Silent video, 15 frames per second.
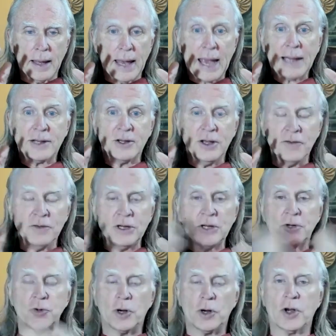activity
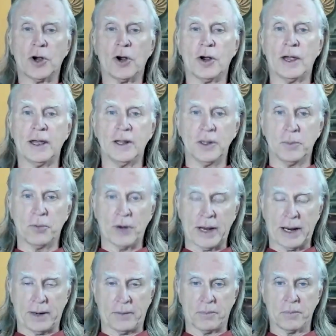to occur in the
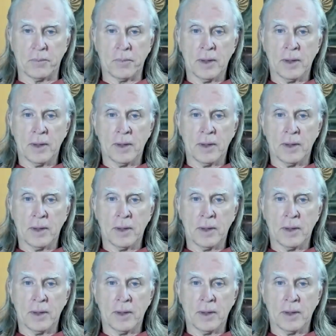brain.